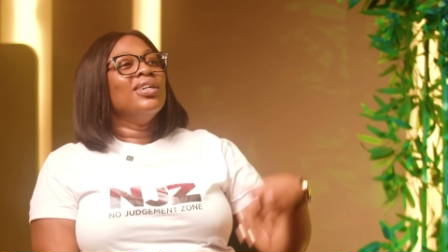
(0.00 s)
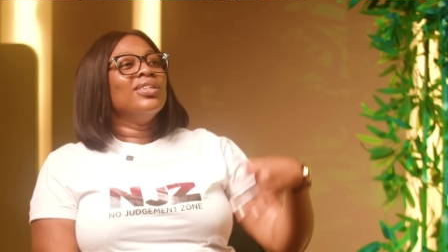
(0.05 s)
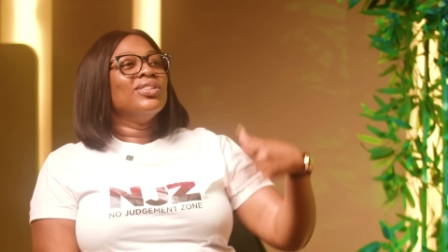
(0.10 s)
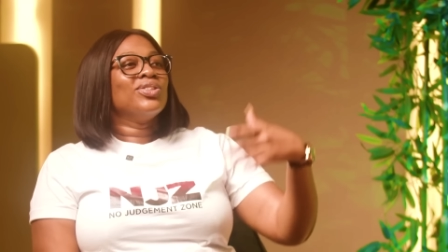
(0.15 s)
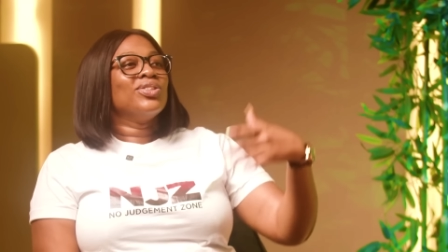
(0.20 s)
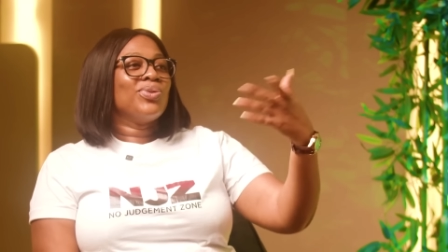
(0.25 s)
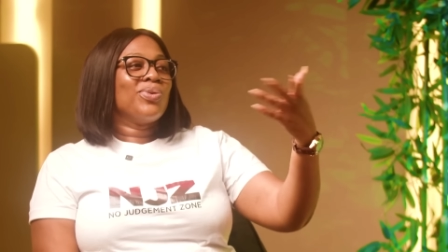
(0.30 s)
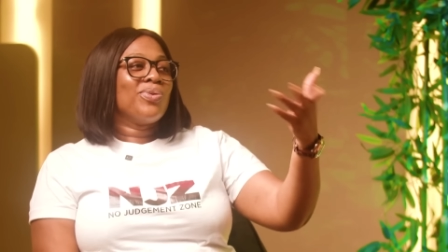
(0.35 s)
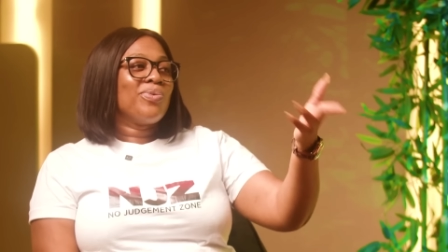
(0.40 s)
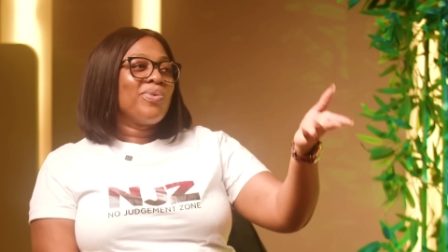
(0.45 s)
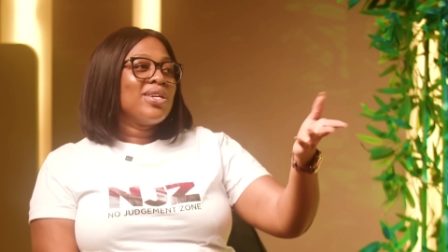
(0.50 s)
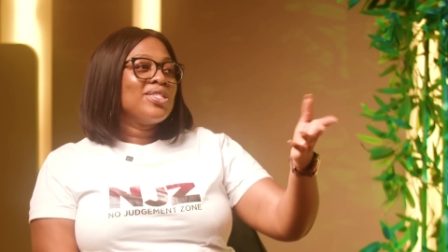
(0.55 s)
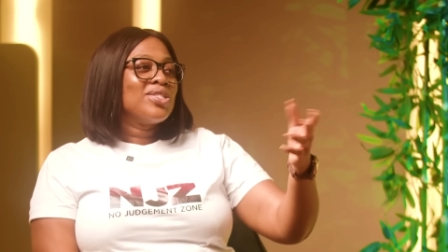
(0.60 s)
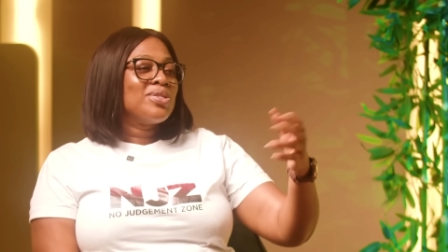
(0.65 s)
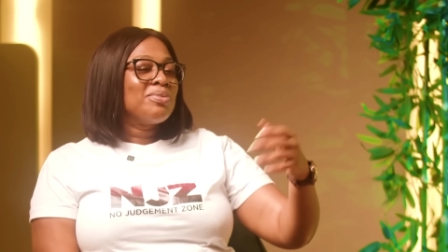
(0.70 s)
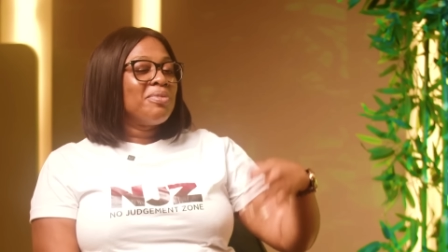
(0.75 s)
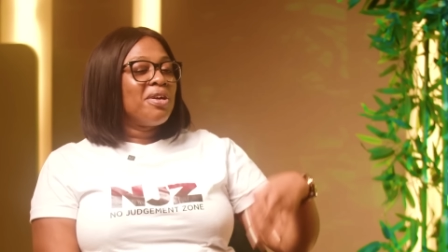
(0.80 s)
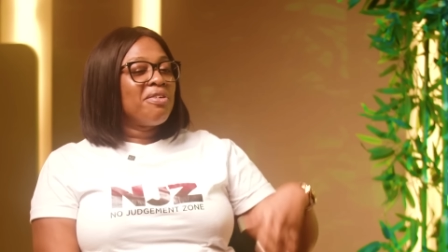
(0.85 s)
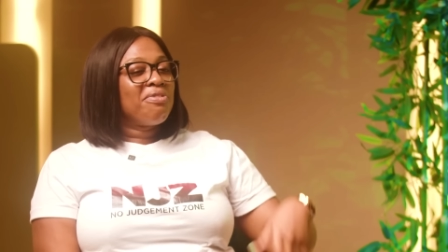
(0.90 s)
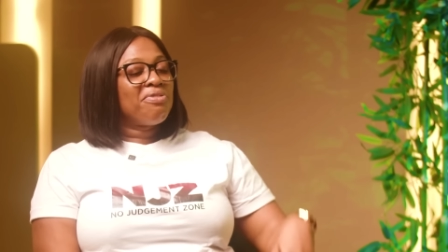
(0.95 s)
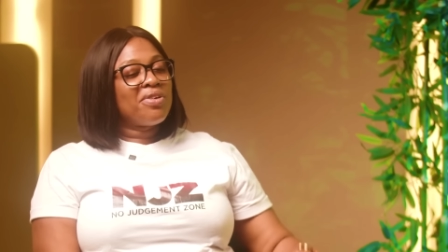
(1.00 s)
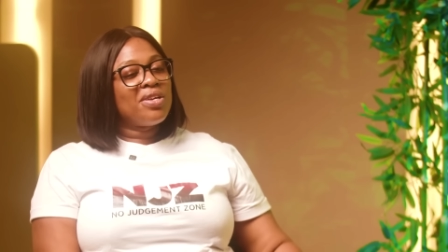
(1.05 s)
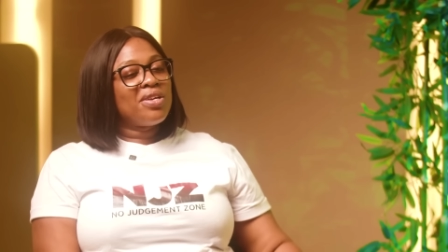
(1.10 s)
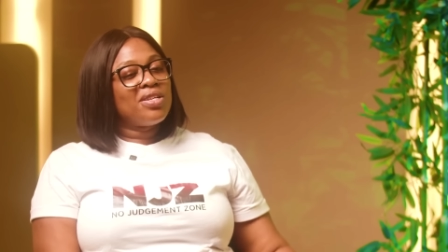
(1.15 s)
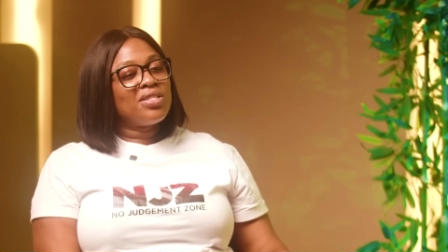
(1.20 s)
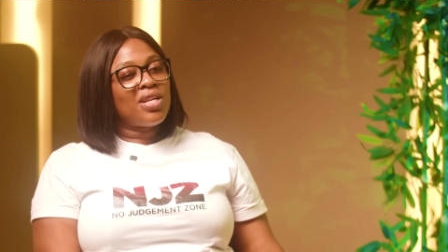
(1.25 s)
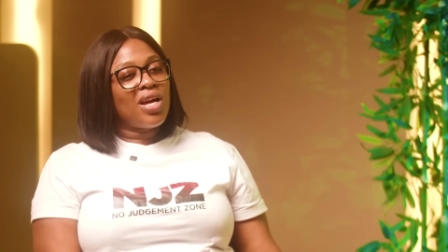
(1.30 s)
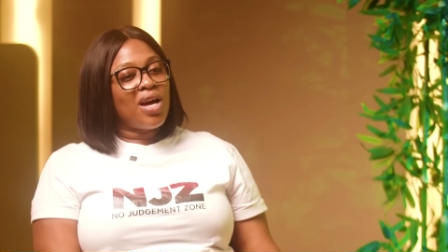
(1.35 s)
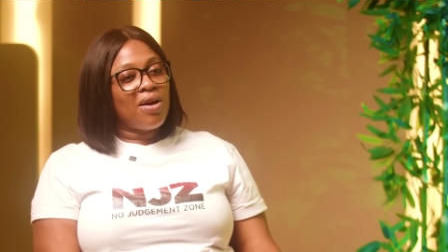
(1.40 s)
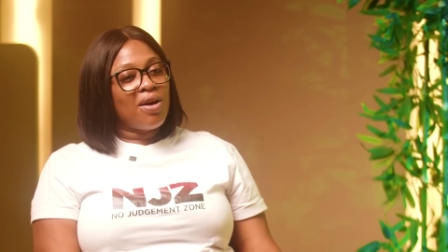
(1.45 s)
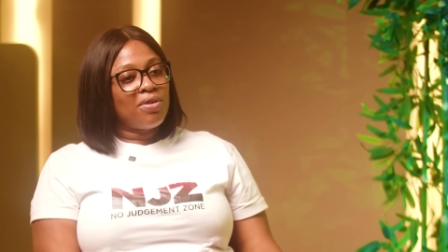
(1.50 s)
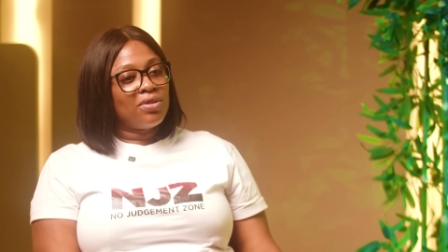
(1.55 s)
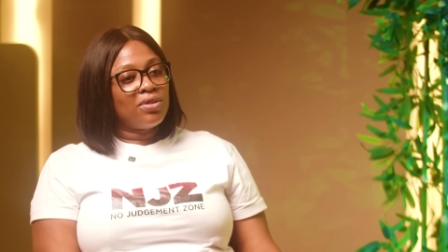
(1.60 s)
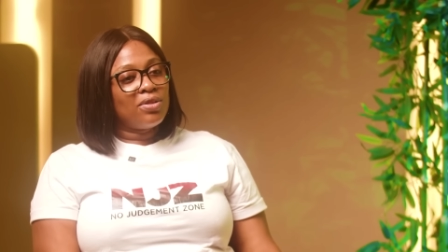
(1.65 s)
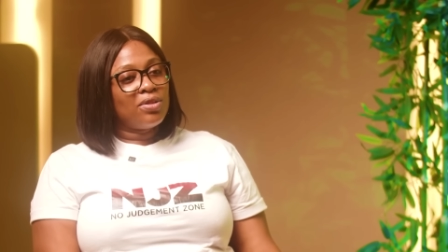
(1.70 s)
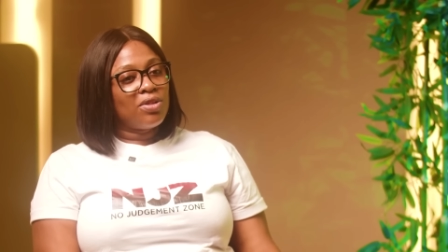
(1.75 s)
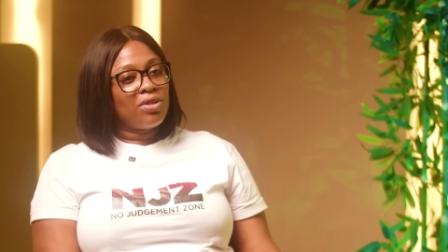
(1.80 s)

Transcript: So went to my friend's house.